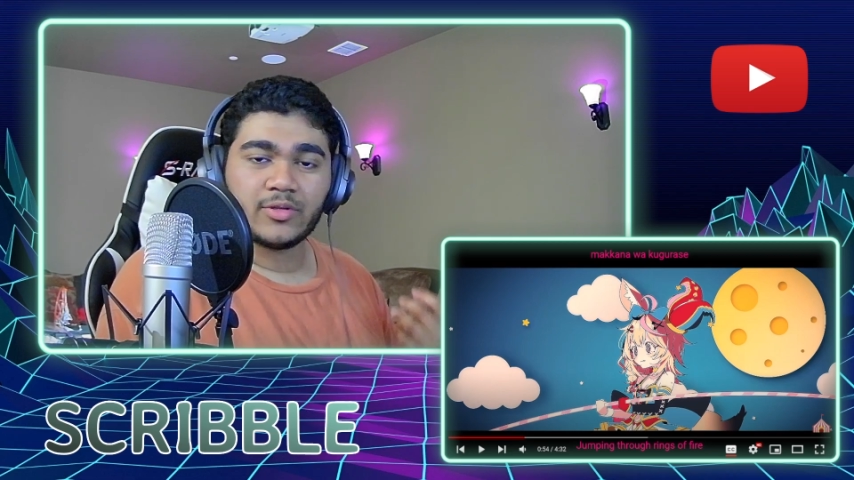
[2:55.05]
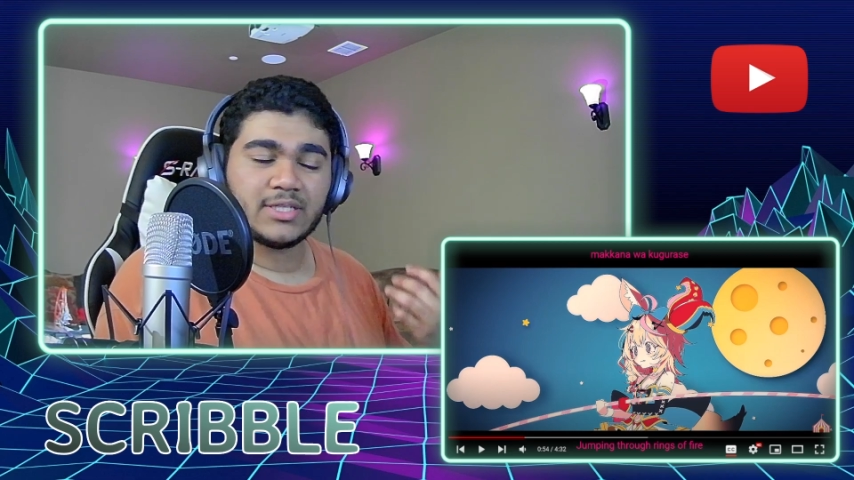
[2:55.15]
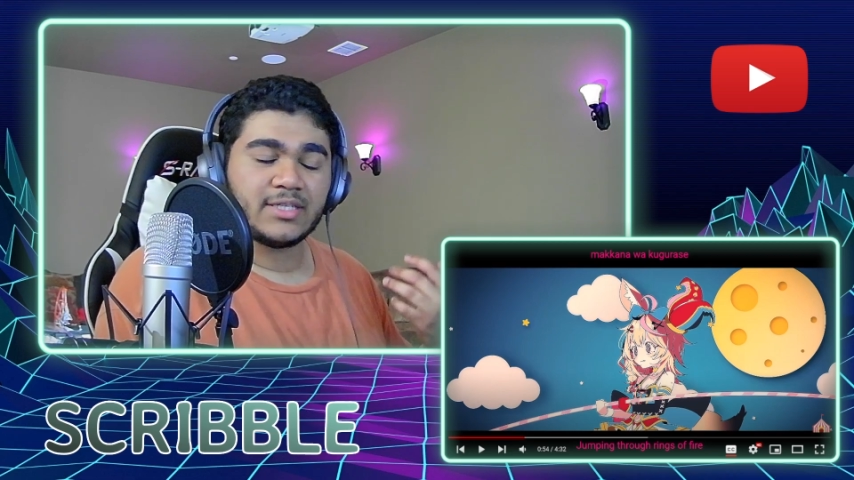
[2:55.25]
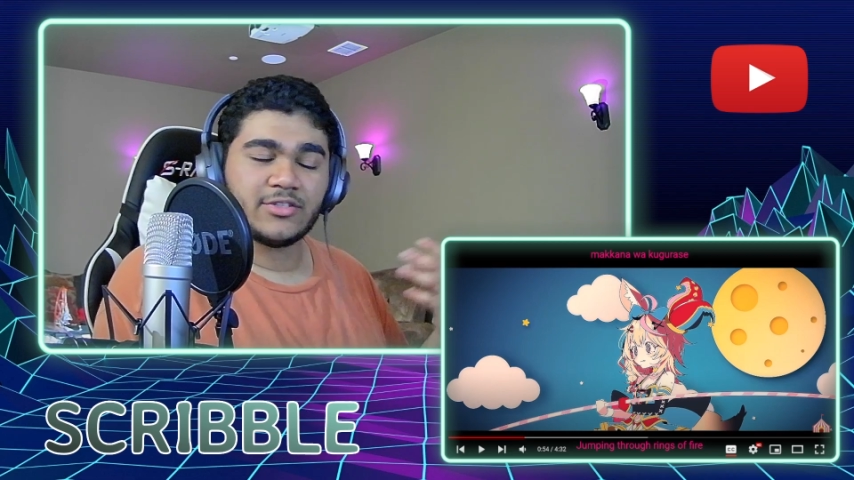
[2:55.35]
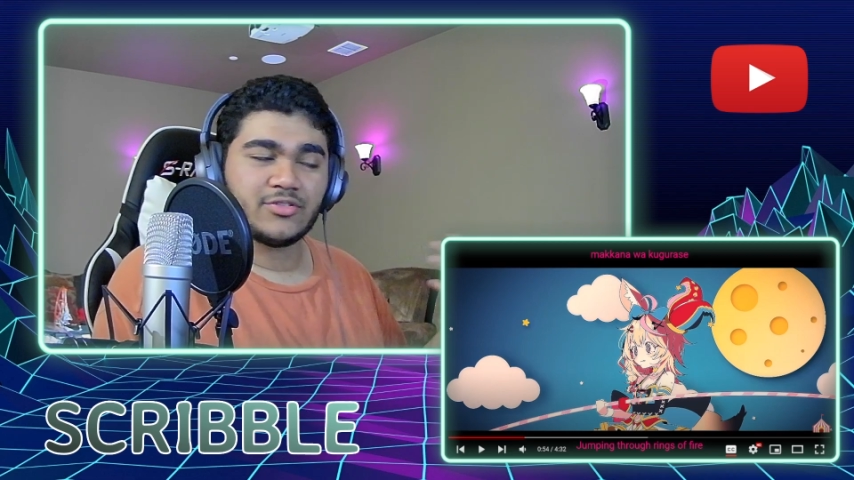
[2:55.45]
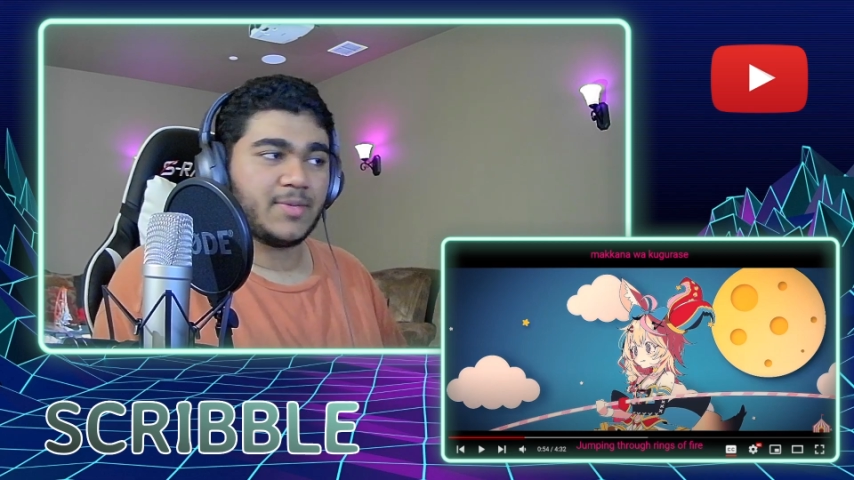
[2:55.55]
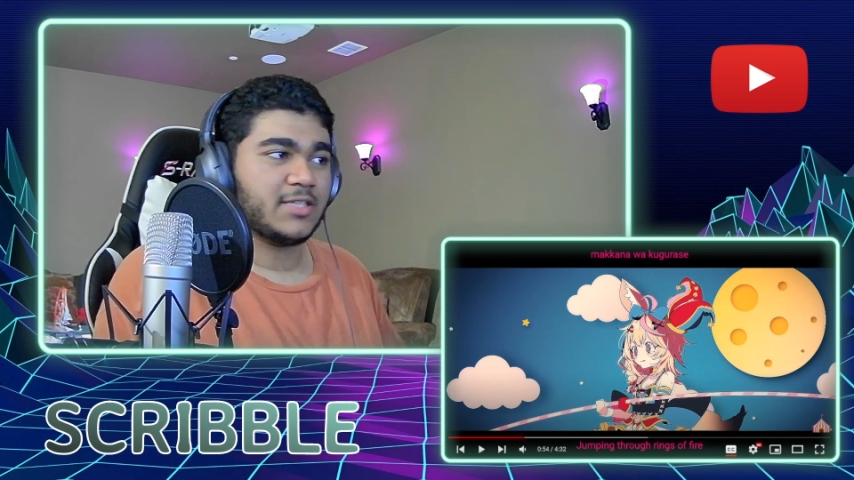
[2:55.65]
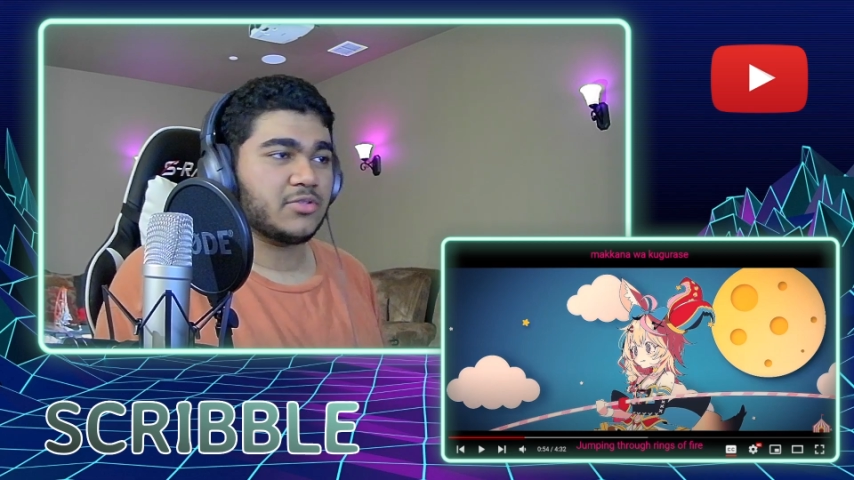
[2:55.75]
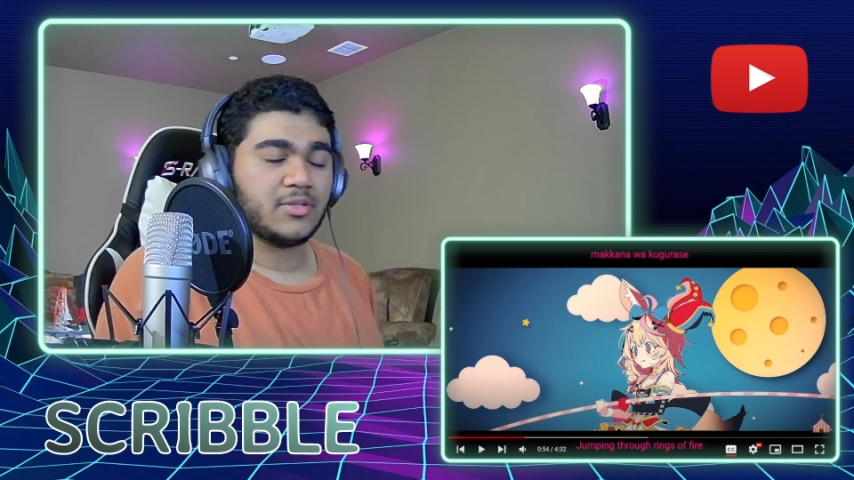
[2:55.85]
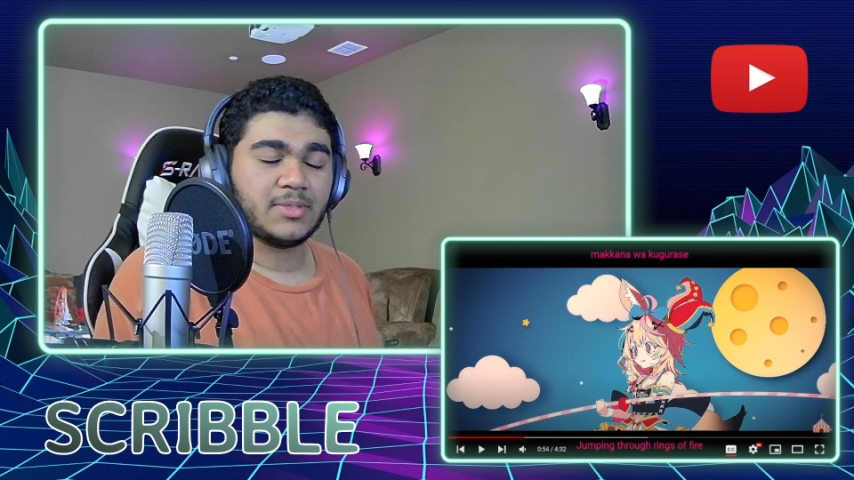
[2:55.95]
the
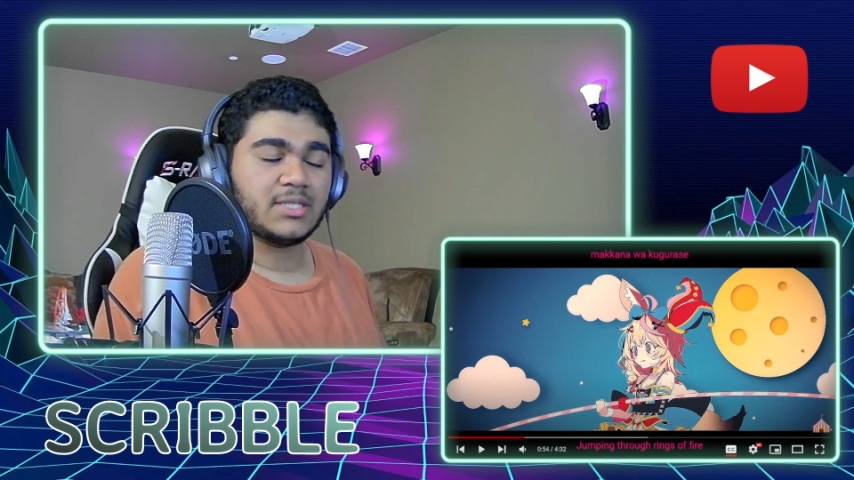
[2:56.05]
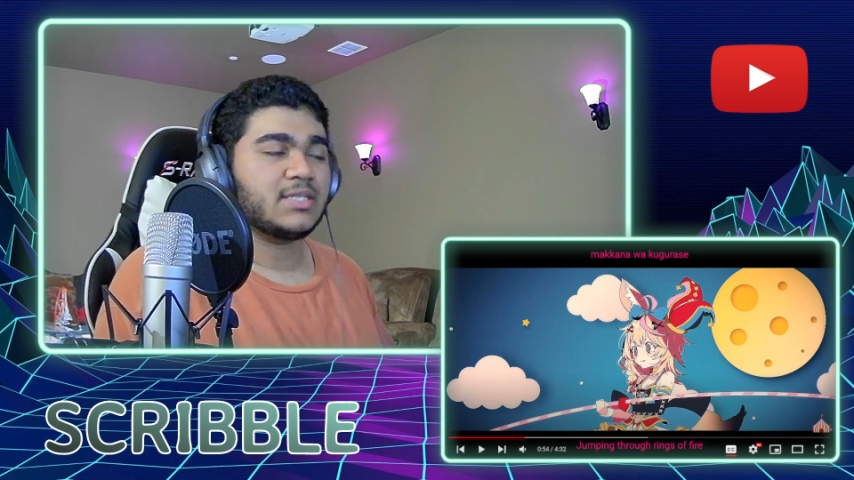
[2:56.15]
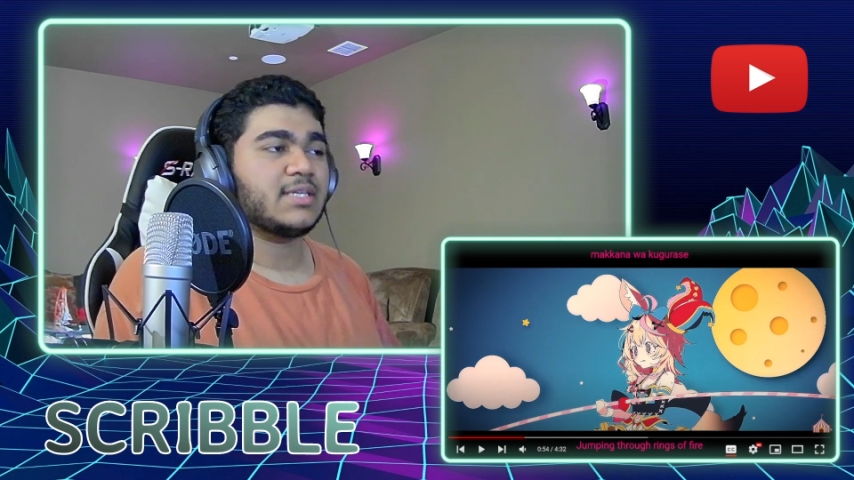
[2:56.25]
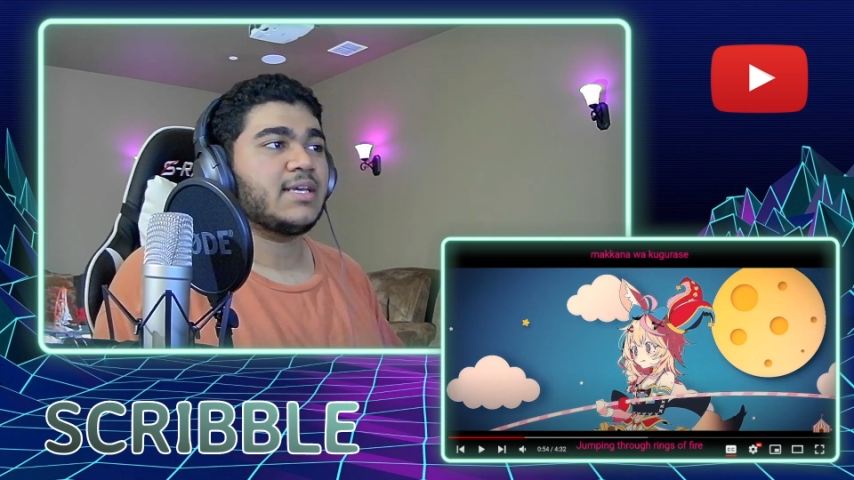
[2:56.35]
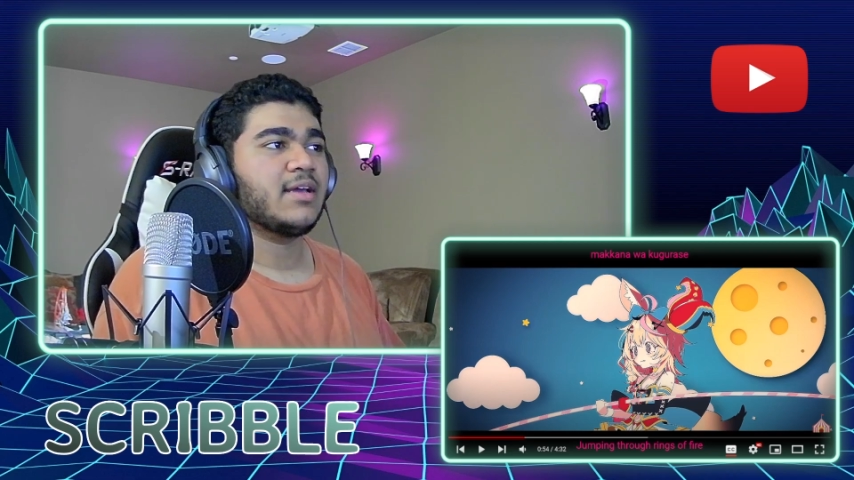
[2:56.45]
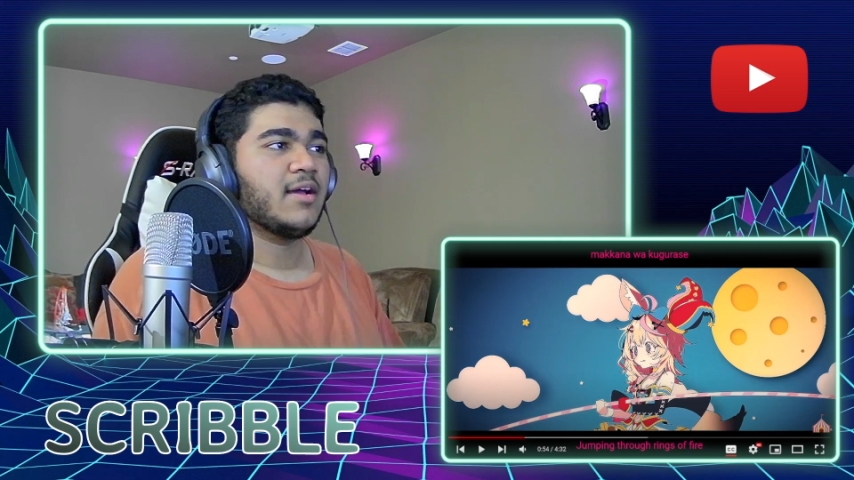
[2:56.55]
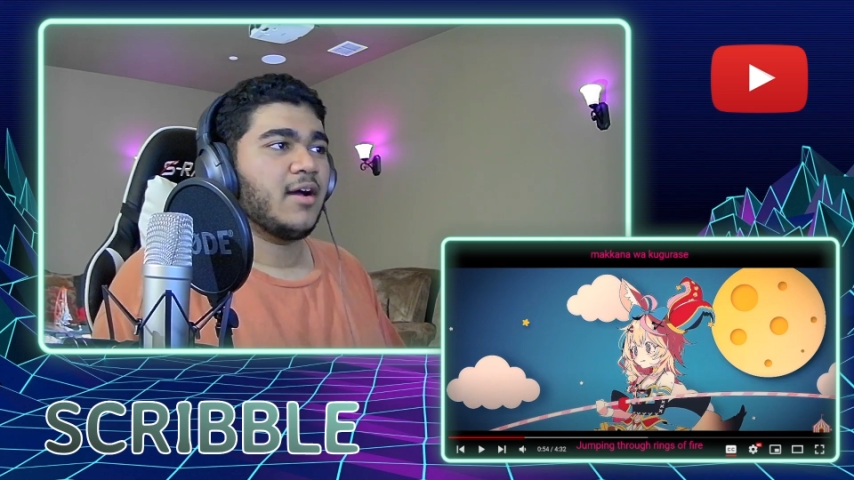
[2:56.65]
instrumental ability